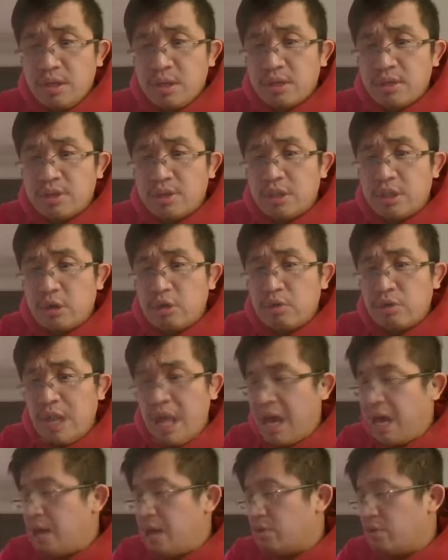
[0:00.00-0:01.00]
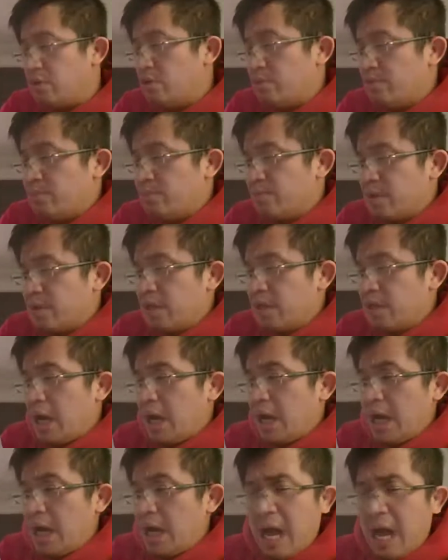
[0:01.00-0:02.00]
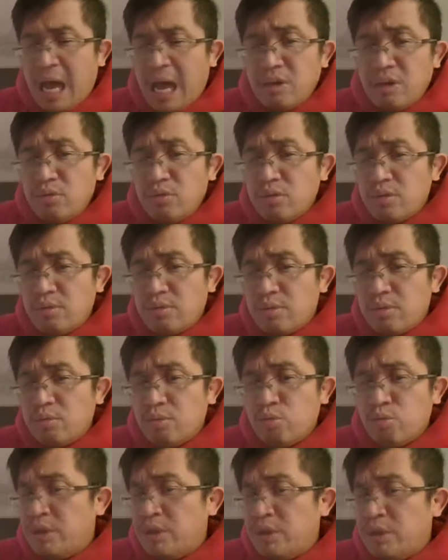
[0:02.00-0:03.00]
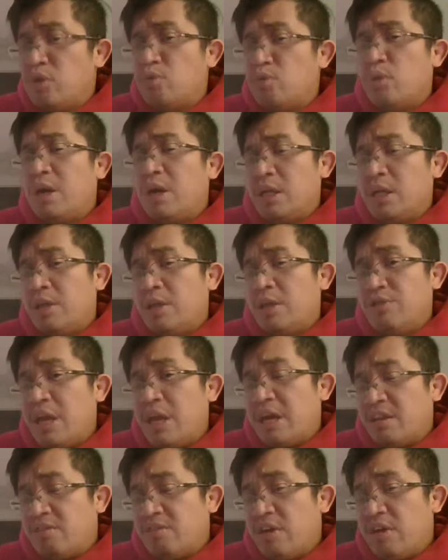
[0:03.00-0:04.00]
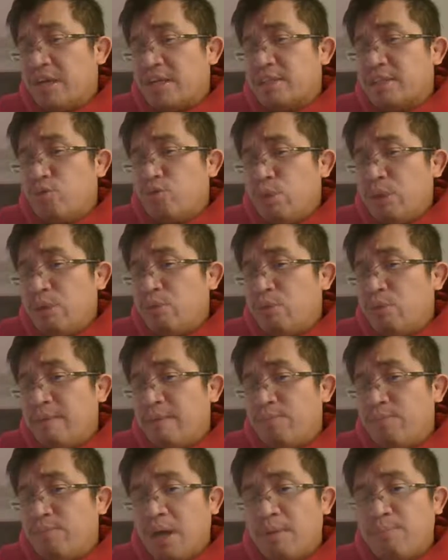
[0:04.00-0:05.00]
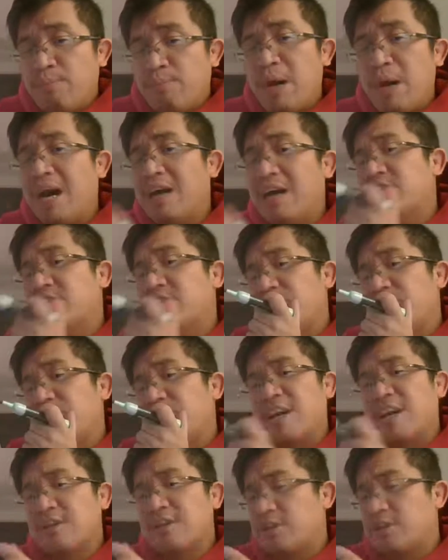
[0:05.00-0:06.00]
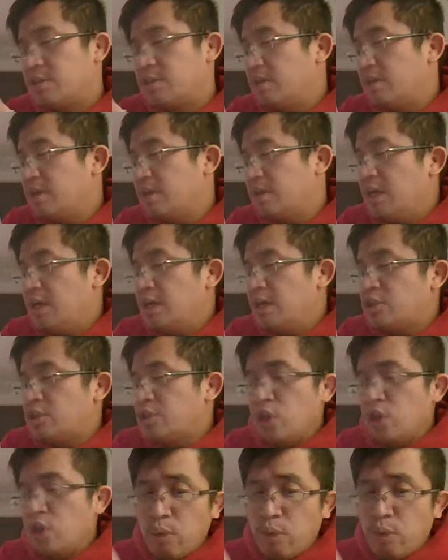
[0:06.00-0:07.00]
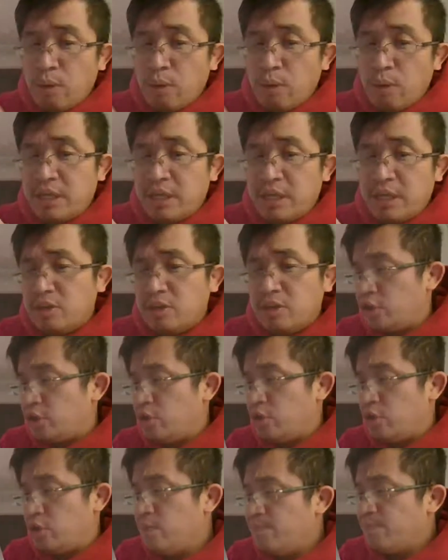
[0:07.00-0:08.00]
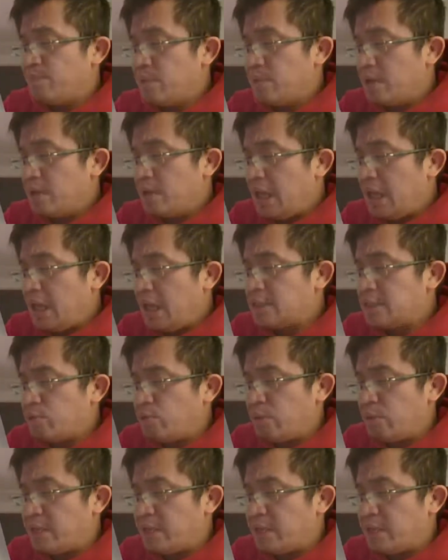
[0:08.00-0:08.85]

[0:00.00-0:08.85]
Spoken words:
So now we don't want a negative x, we want a positive x. So what we could do is we could